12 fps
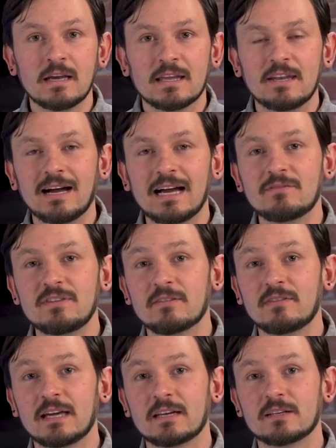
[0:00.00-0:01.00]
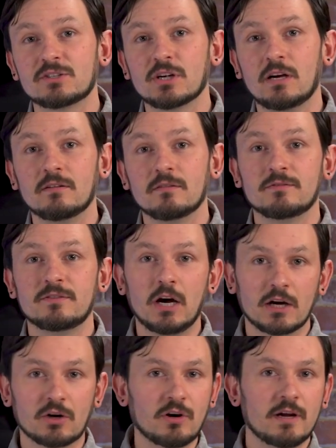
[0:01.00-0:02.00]
Now, I have the advantage of
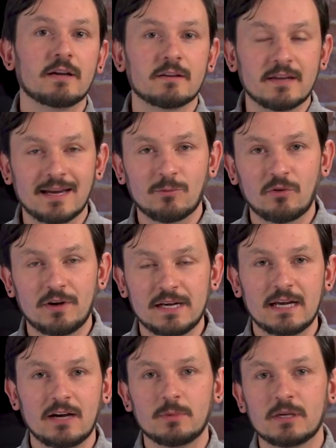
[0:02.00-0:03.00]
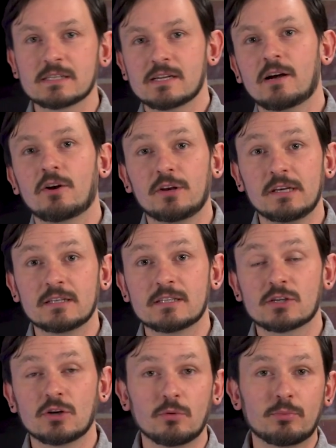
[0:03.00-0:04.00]
not crying on camera right now because I already did
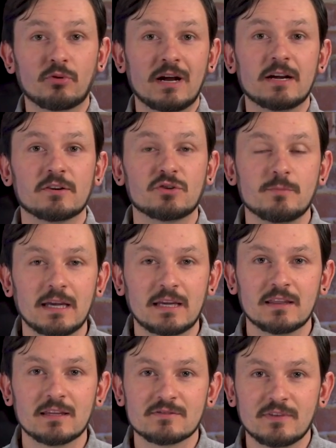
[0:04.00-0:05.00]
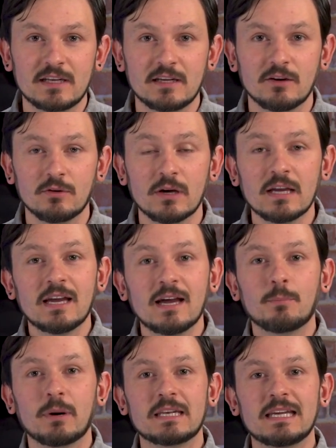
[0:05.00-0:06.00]
so prior to making this video,
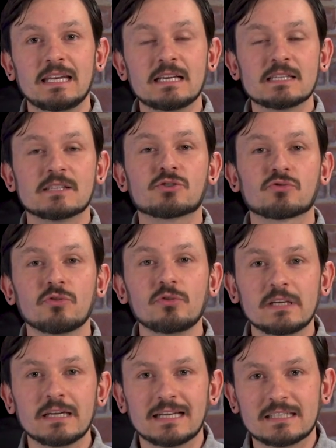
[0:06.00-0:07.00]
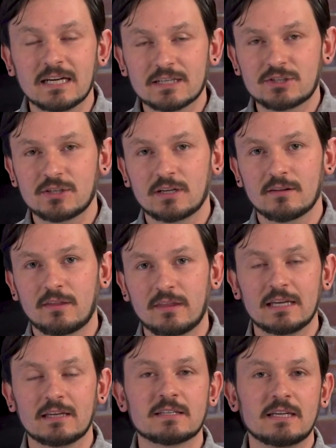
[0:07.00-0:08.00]
but it is truly a touching
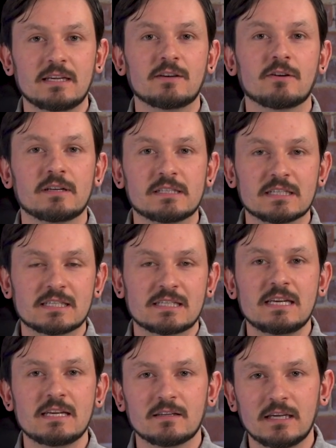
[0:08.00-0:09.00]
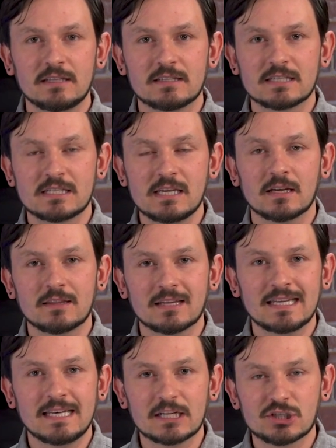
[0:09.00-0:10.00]
thing to hear and to see, and to see the
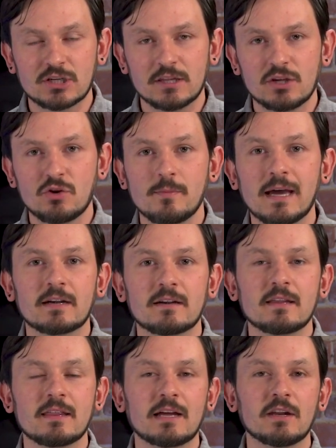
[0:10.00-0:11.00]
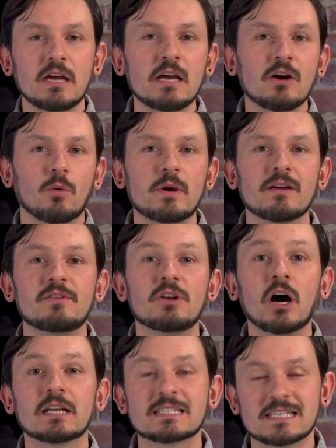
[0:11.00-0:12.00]
connection and humanity that we have
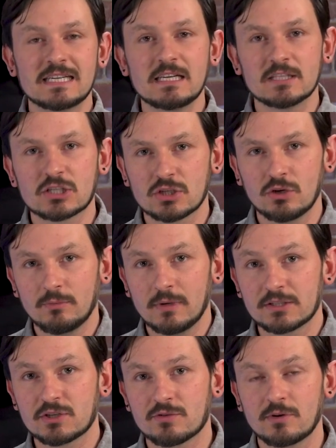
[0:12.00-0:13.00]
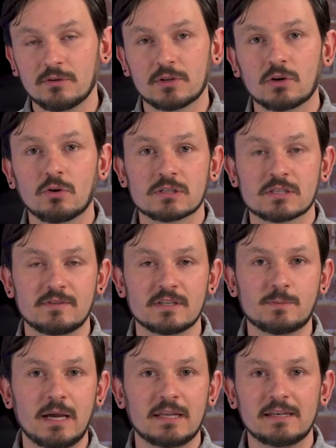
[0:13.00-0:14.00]
not seen so much throughout the course of
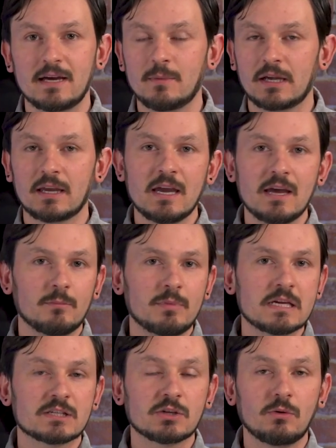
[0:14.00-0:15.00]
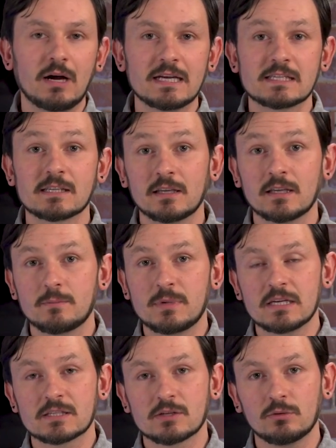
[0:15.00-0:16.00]
this pandemic. Being so isolated,
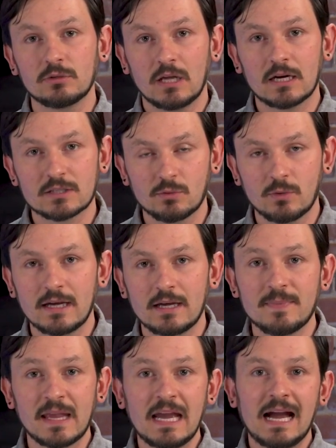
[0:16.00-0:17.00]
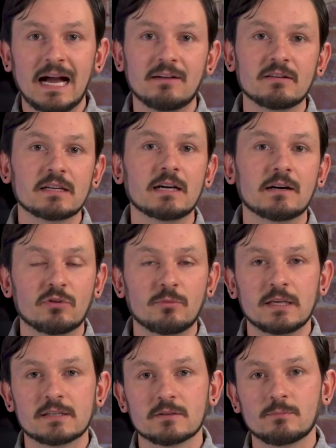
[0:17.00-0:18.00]
being so locked away, having
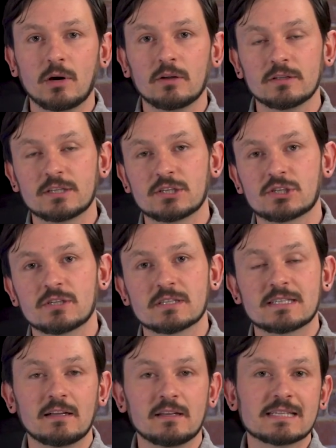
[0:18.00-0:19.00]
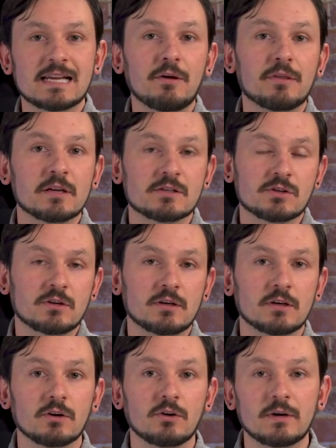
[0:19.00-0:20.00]
government and politicians tell us how things are going
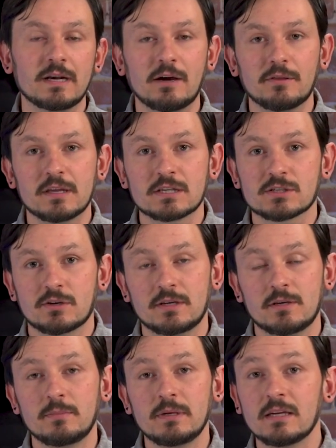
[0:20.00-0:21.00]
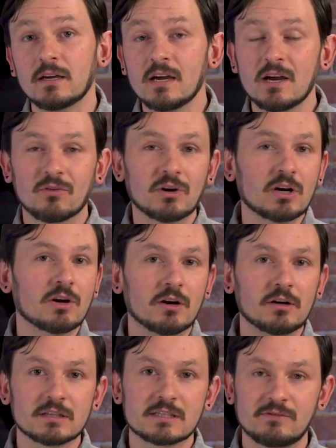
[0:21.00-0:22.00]
to go and how things are going to be,
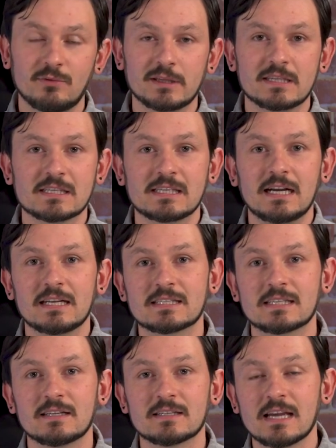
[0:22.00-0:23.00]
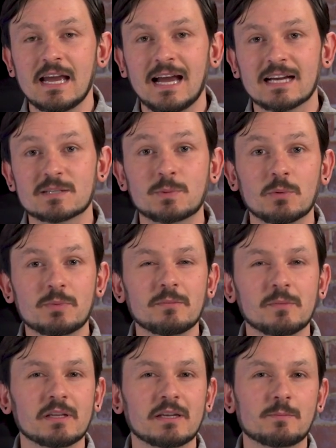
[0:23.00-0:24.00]
regardless of what the science says, has put
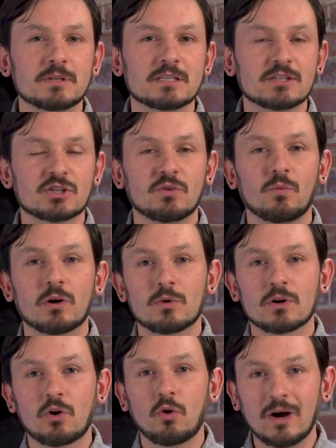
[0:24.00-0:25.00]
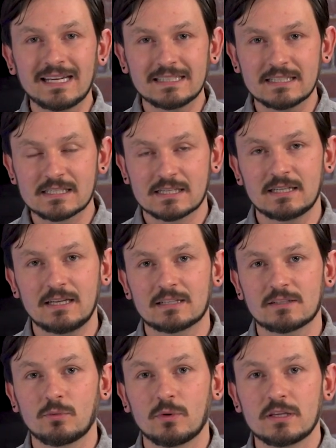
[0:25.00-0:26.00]
people in a position where we're quite
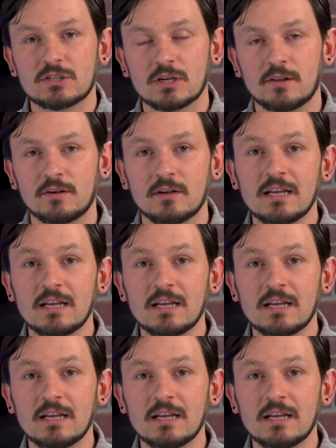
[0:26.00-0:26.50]
disconnected with each other.